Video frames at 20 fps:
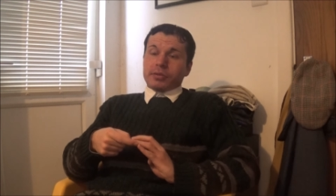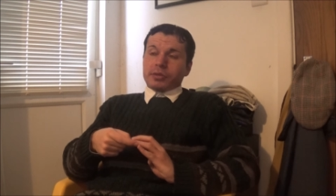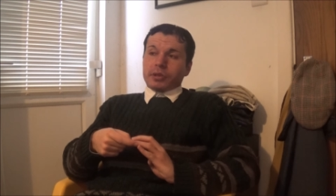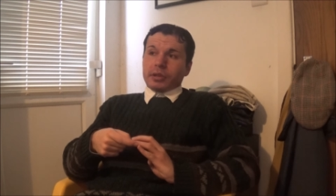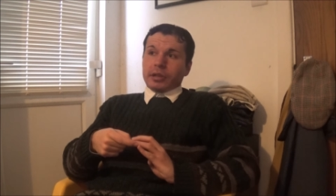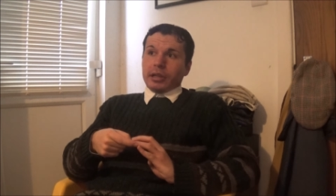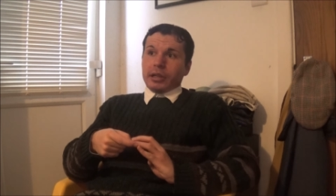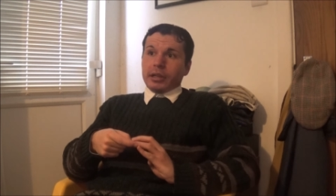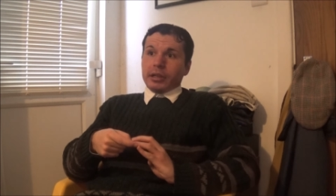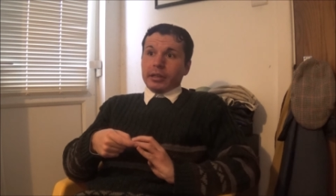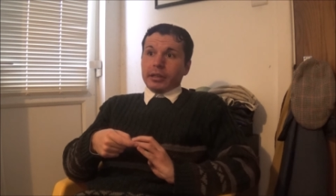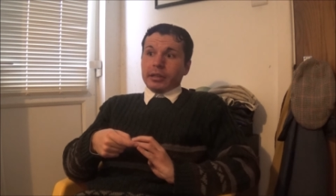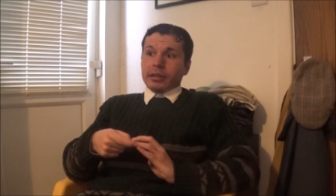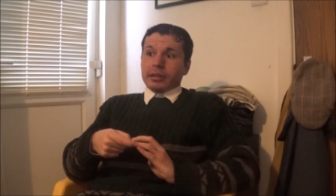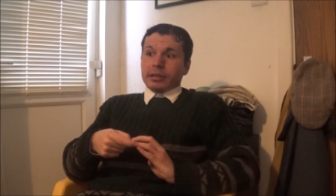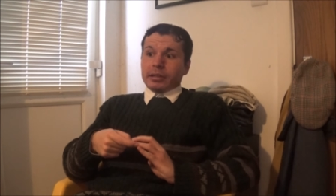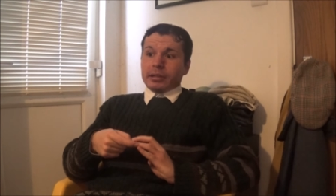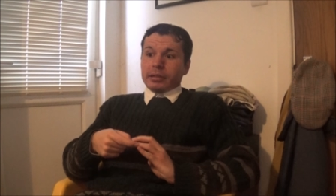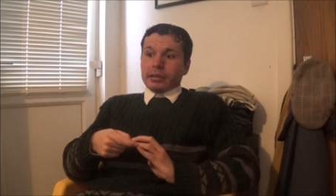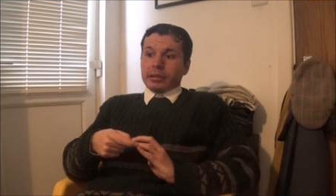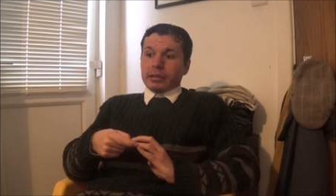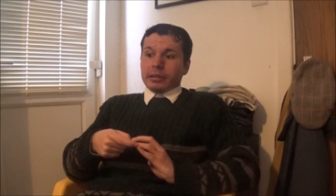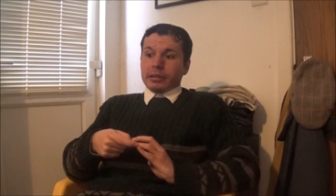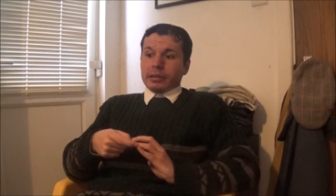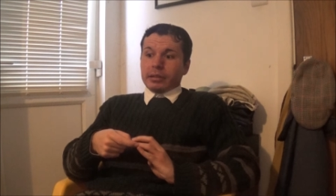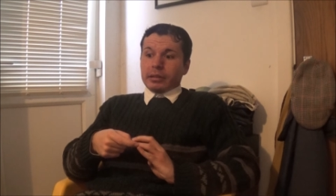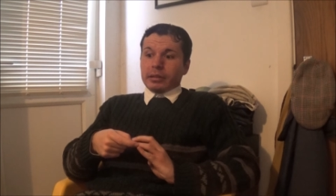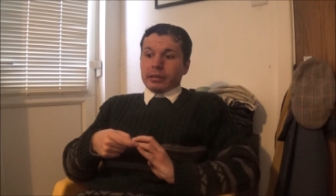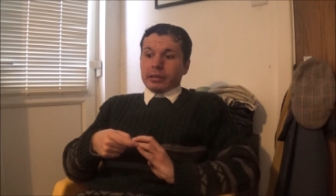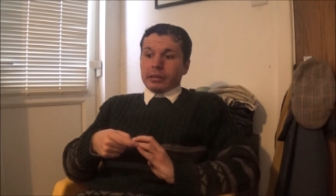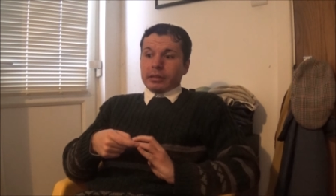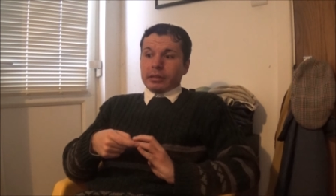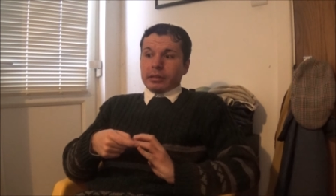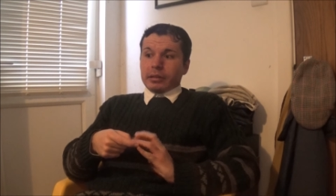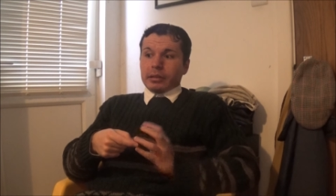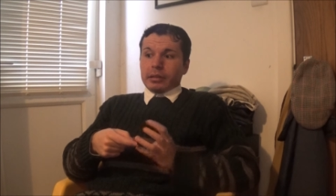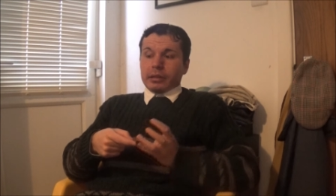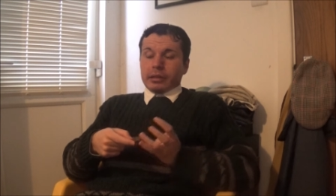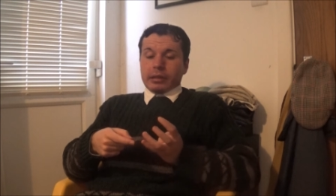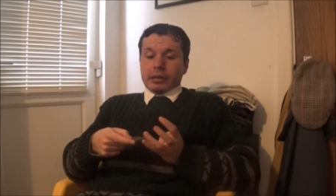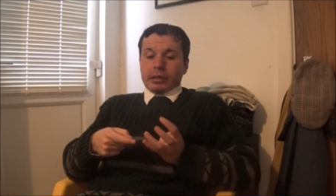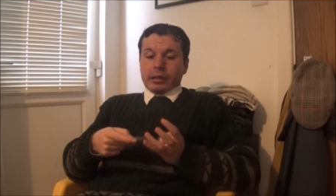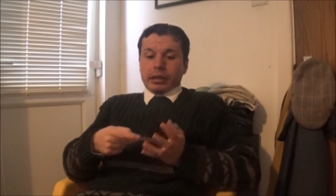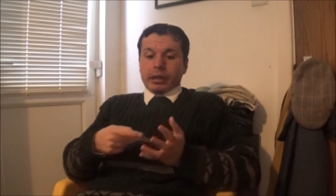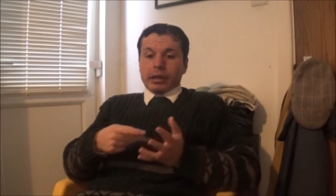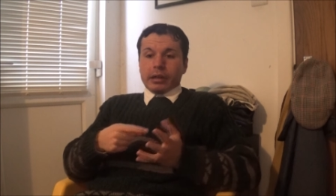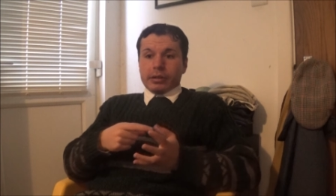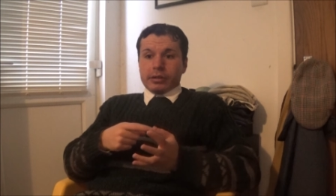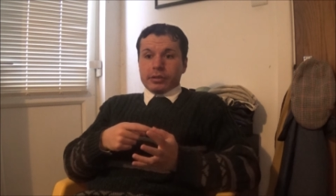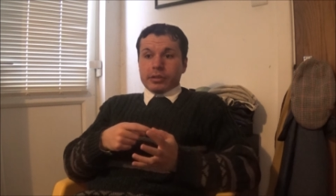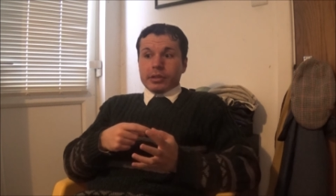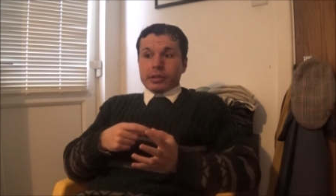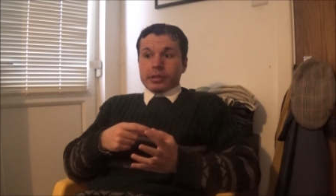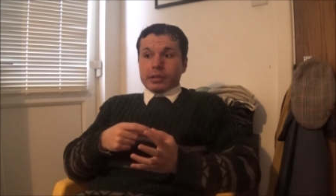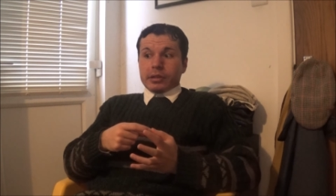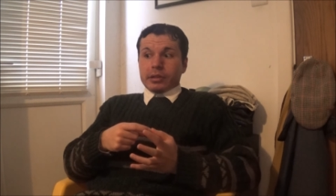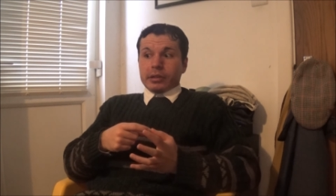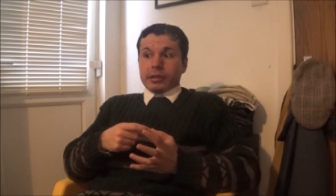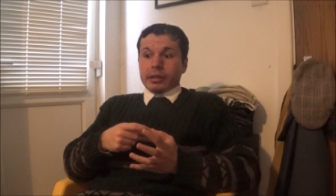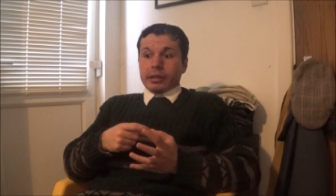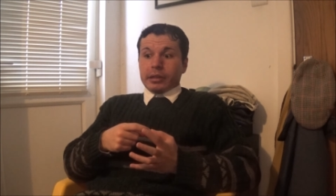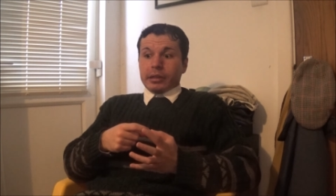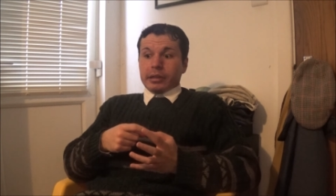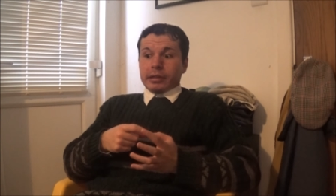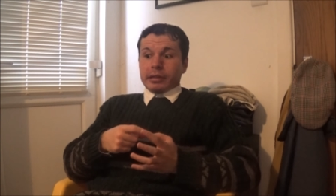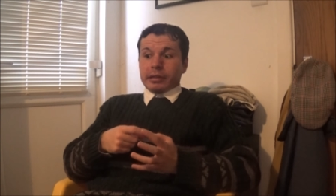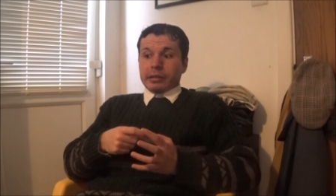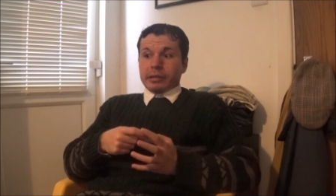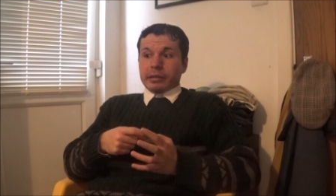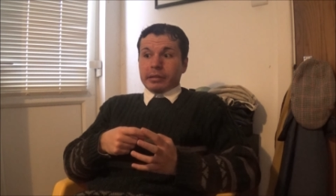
July, Hutch is on the